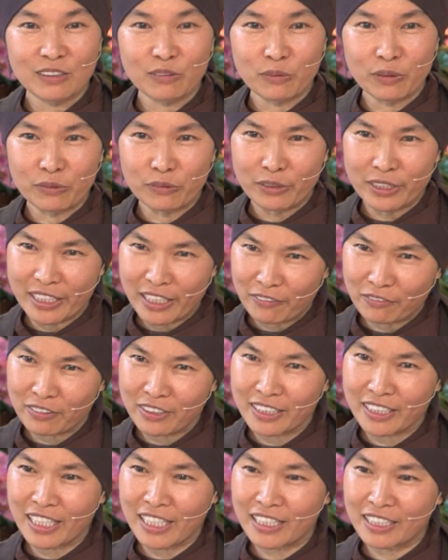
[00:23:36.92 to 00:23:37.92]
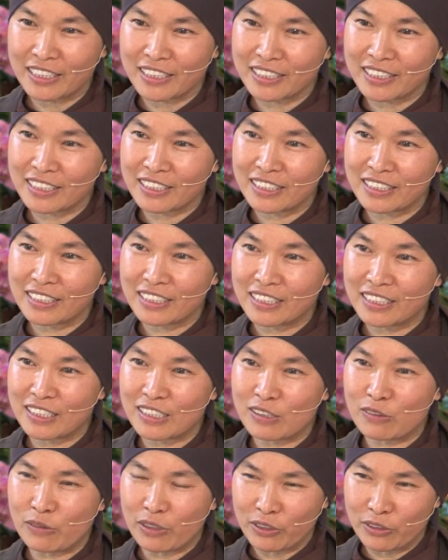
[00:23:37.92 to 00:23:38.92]
When we defecate,
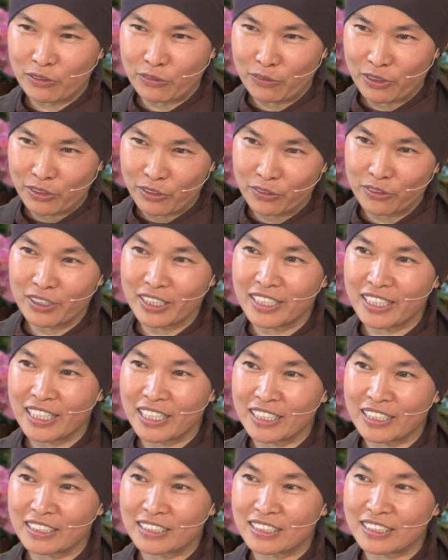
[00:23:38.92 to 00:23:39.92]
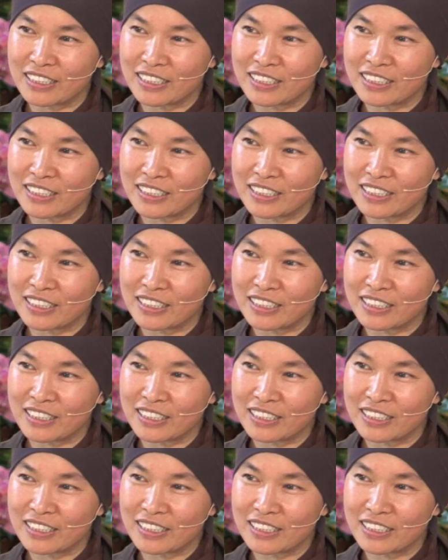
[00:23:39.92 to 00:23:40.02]
when we urinate,